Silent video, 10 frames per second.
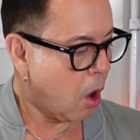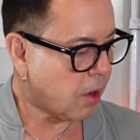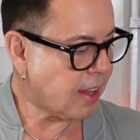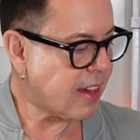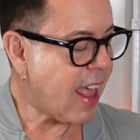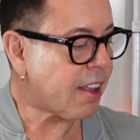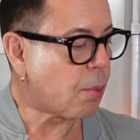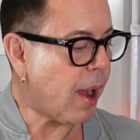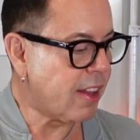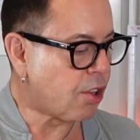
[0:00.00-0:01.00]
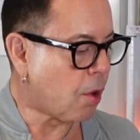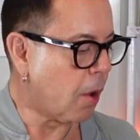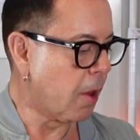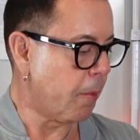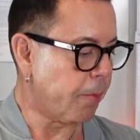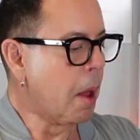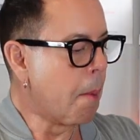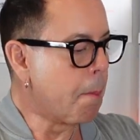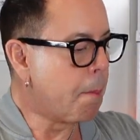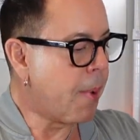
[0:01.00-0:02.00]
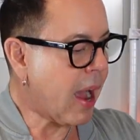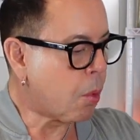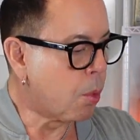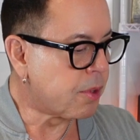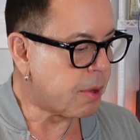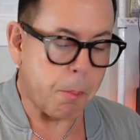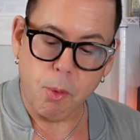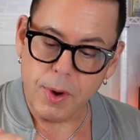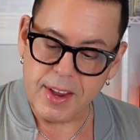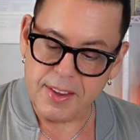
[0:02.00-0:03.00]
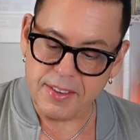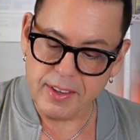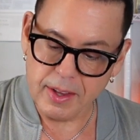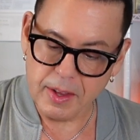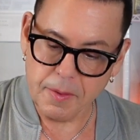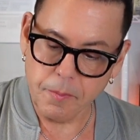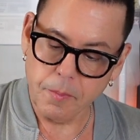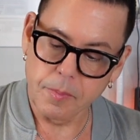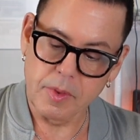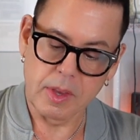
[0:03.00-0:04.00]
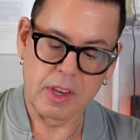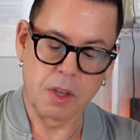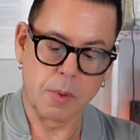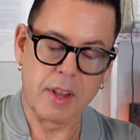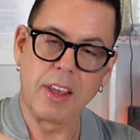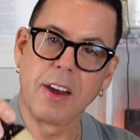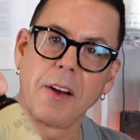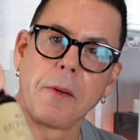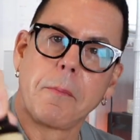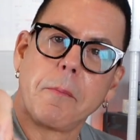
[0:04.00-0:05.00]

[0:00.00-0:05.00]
Okay, the next one is called Backwoods Breeze. This one here.